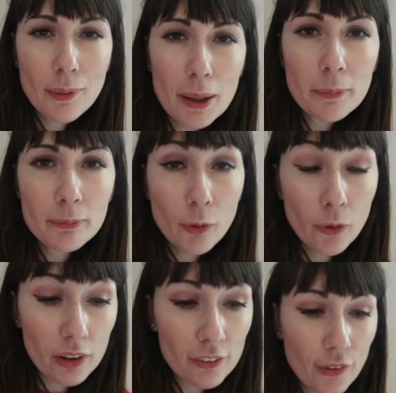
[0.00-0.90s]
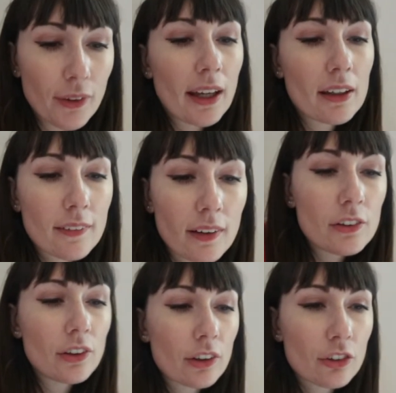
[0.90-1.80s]
So I brought the suitcase that I
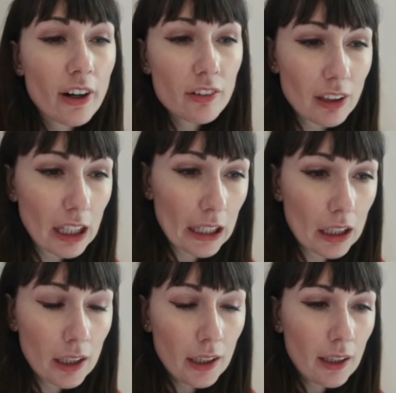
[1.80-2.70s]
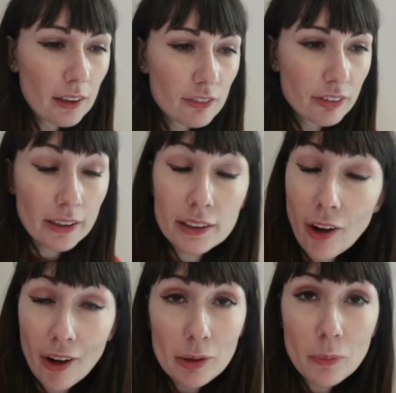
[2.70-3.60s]
took traveling for like
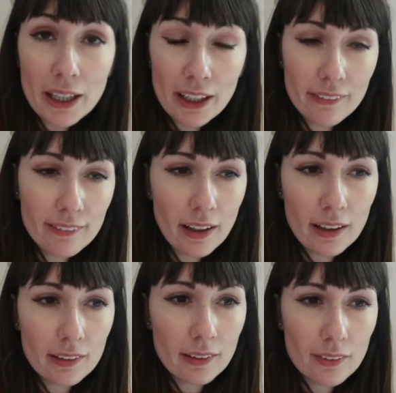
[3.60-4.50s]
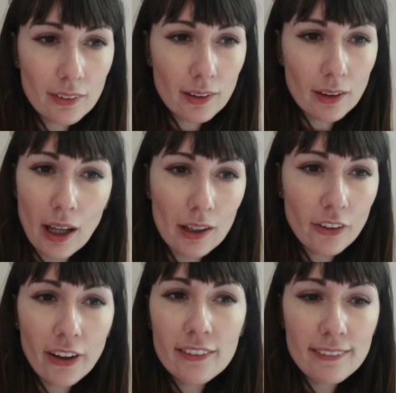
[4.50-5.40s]
9 weeks, and
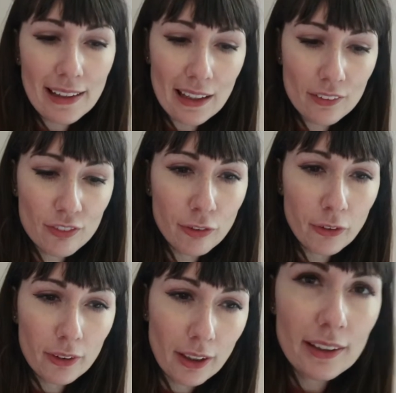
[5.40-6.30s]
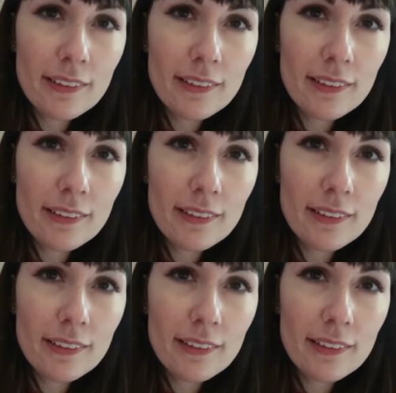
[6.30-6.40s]
crazily it's full. Like,